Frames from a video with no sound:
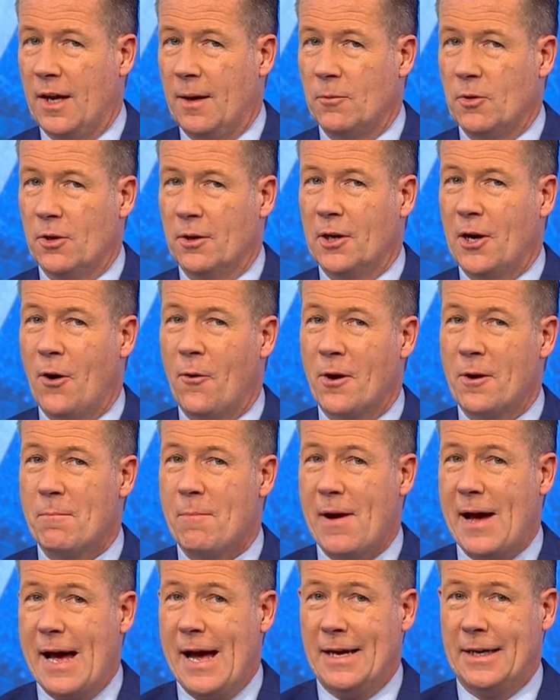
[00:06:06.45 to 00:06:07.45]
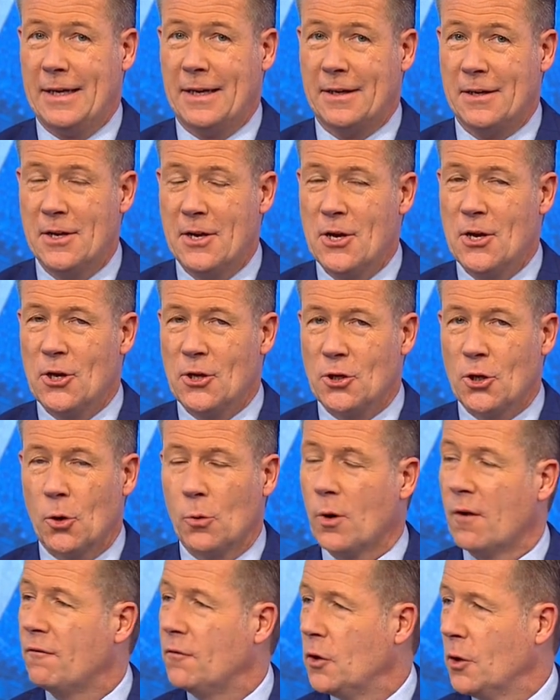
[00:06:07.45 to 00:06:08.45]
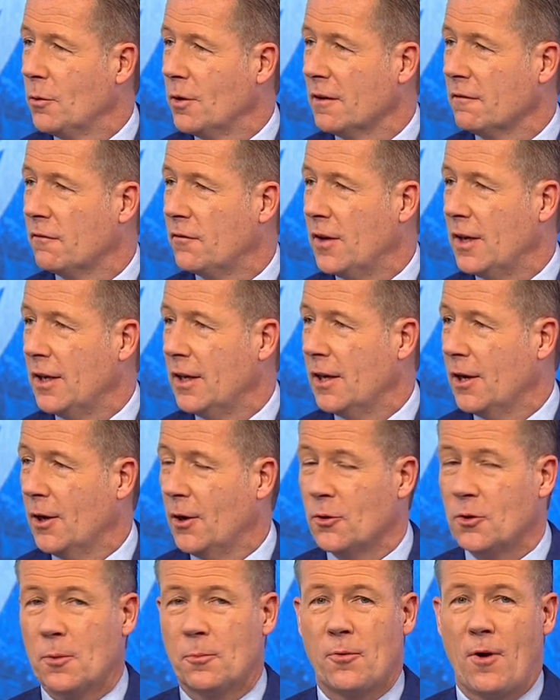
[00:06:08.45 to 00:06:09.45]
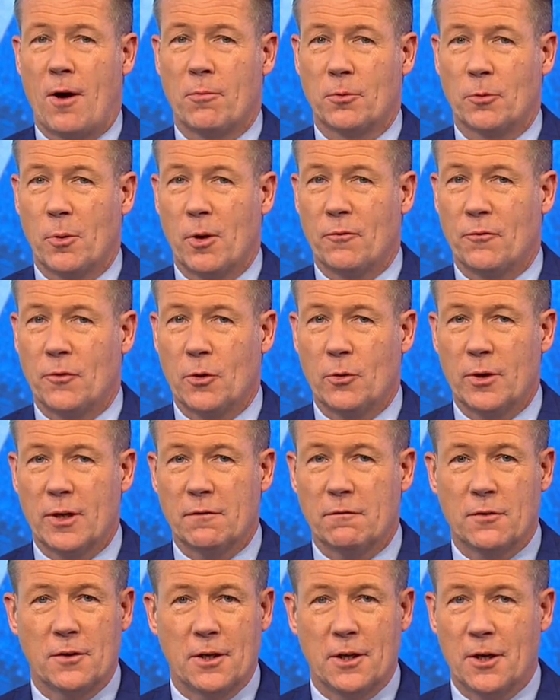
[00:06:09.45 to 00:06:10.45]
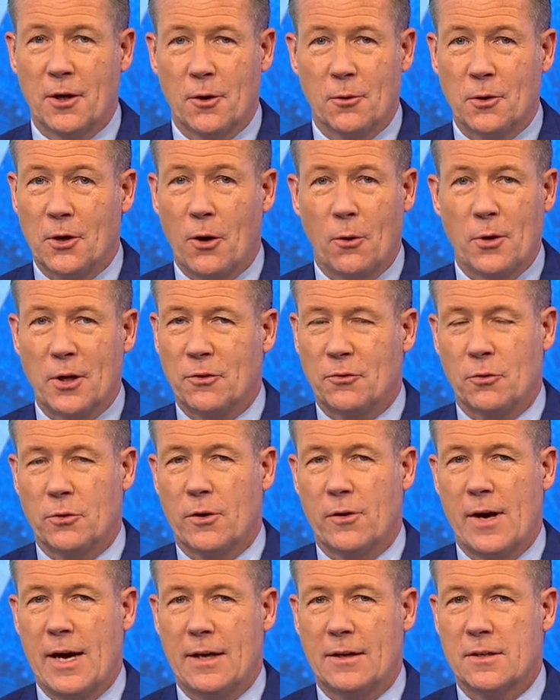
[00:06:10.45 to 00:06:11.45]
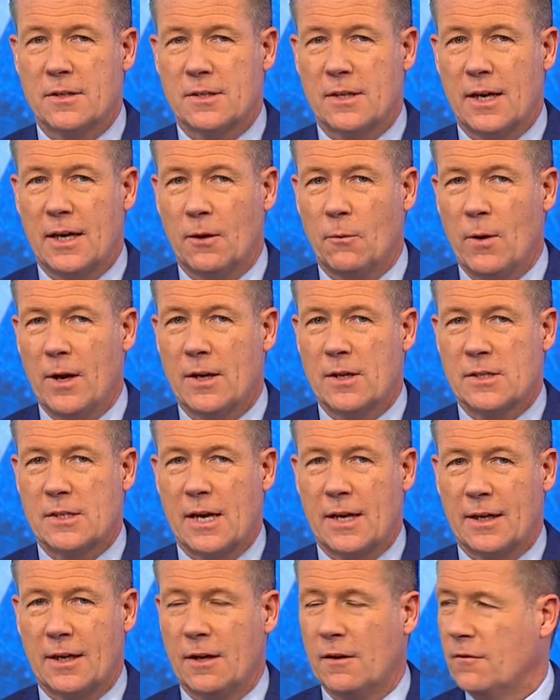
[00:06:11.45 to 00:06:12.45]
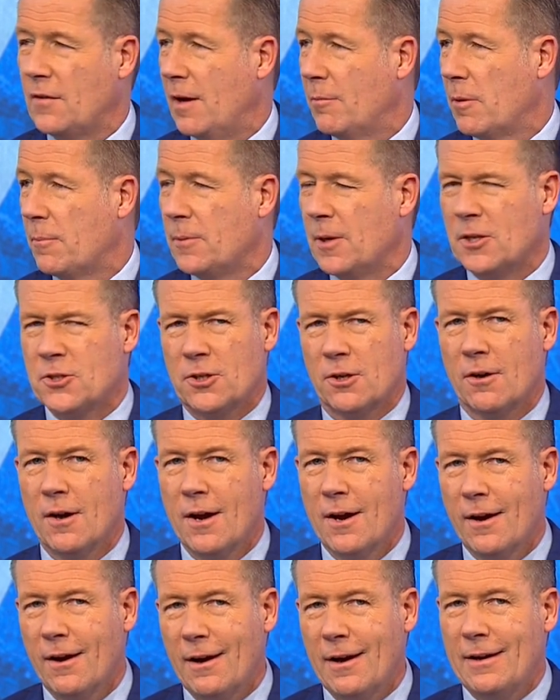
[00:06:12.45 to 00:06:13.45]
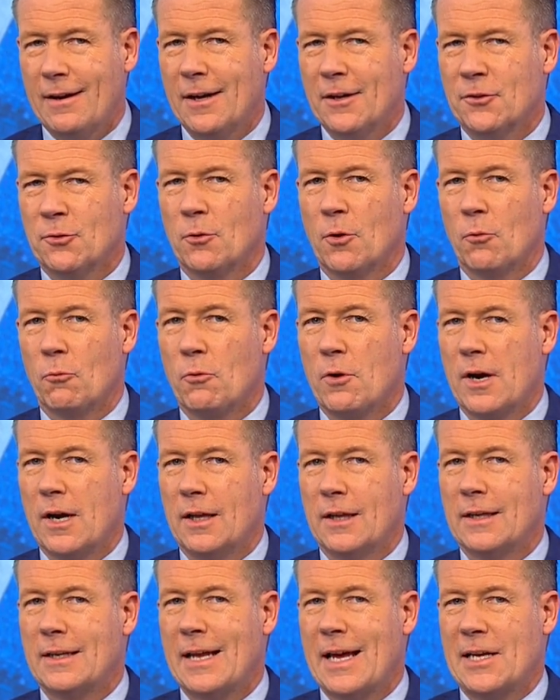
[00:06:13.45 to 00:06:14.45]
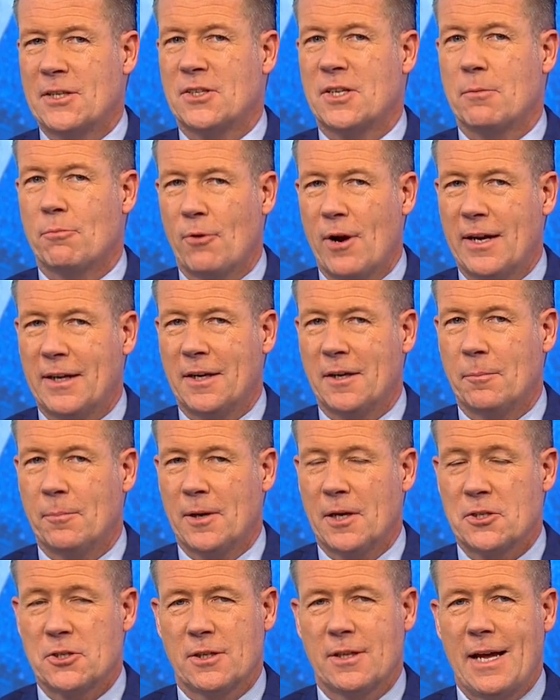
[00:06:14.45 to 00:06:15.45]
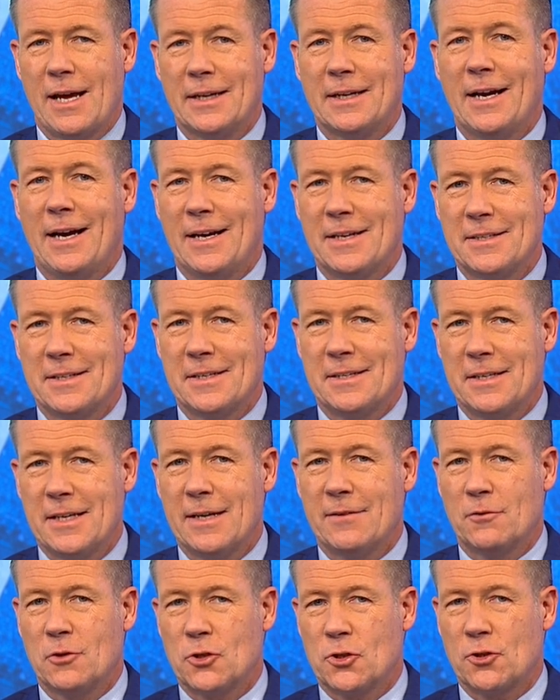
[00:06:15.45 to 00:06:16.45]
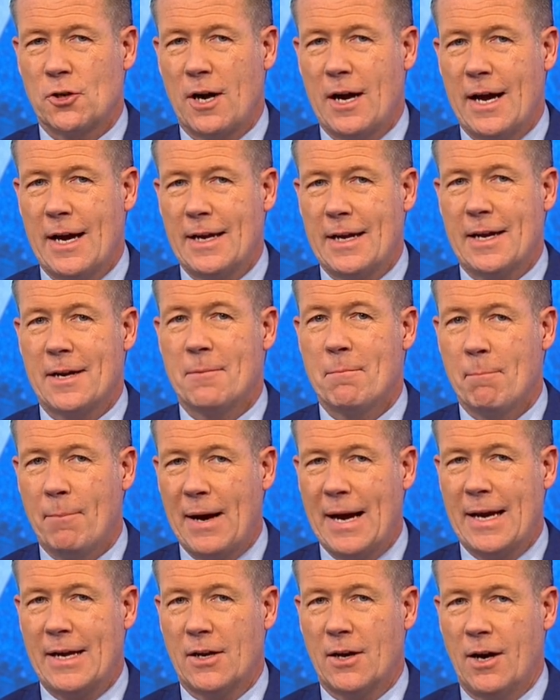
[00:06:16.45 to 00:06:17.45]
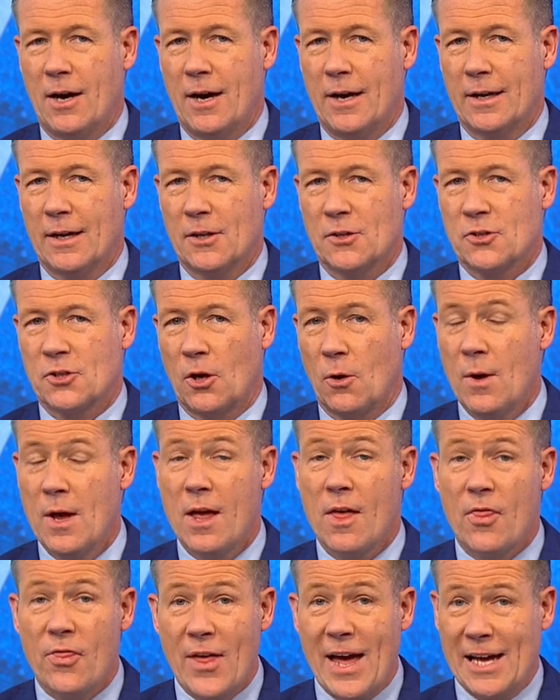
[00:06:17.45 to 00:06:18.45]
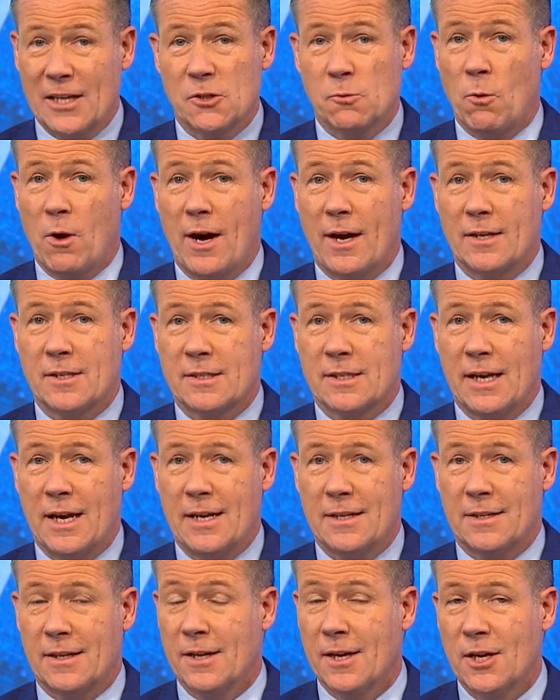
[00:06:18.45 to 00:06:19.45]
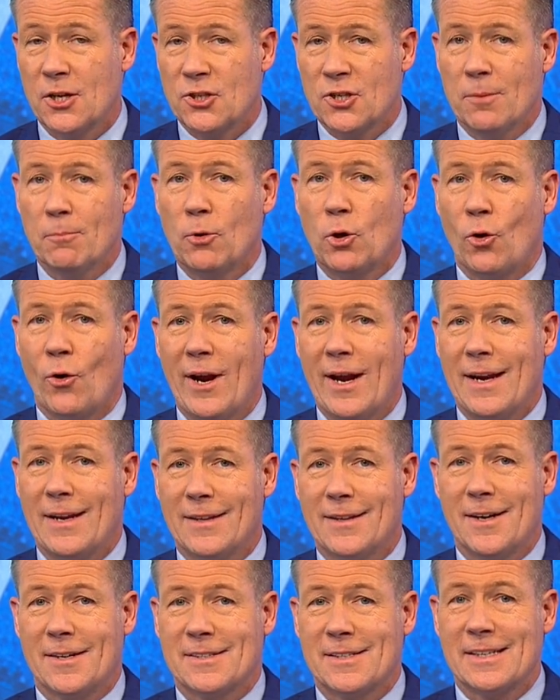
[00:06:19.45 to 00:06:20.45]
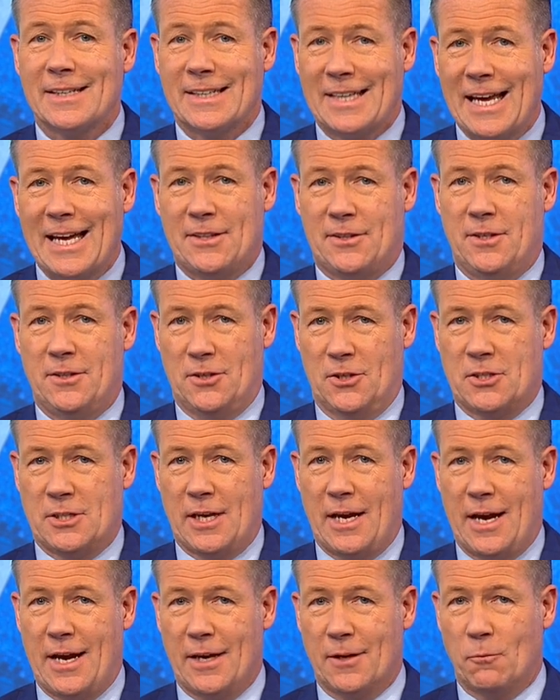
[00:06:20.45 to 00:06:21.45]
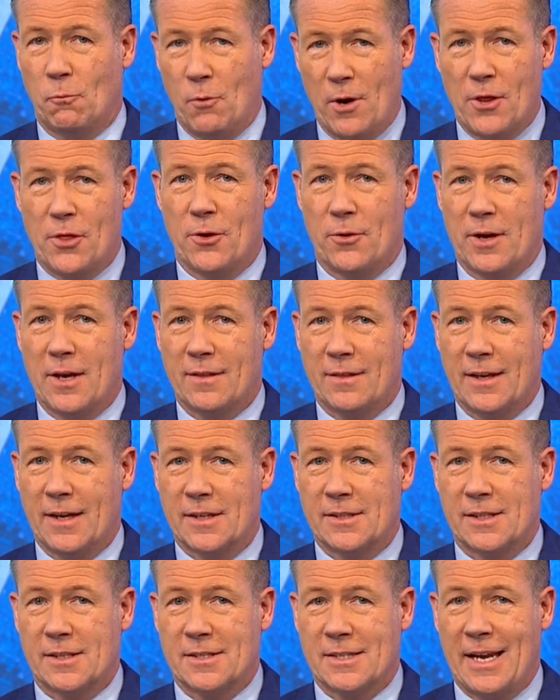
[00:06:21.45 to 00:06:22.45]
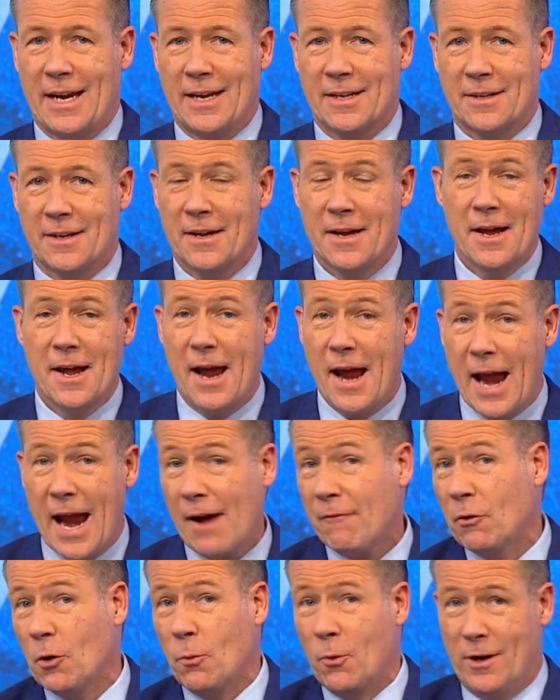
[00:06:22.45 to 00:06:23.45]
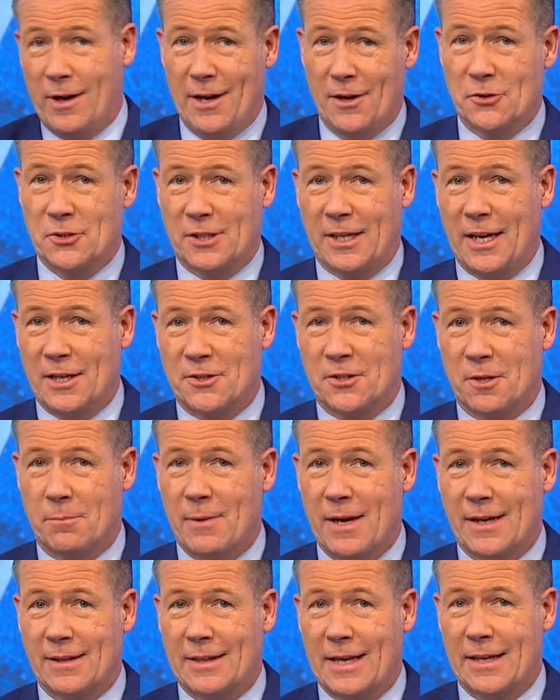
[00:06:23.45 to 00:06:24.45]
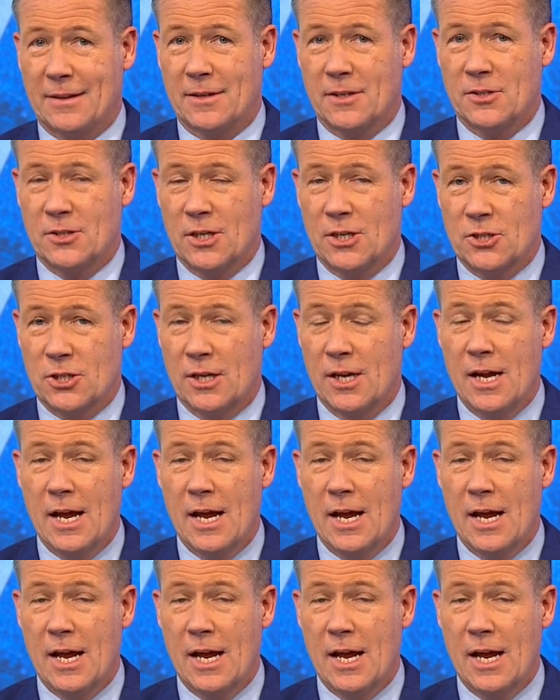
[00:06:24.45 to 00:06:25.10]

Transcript: You're going back and you're reviewing video. You're probably reviewing video going through your head and saying, wait a second, if I'm a pitcher, I, I threw a really nasty breaking pitch pitch, and that guy didn't even try and bite on it. So that's why it's tainted. Jim Crane doesn't get to decide whether he thinks it's tainted. Everyone else gets to make that decision.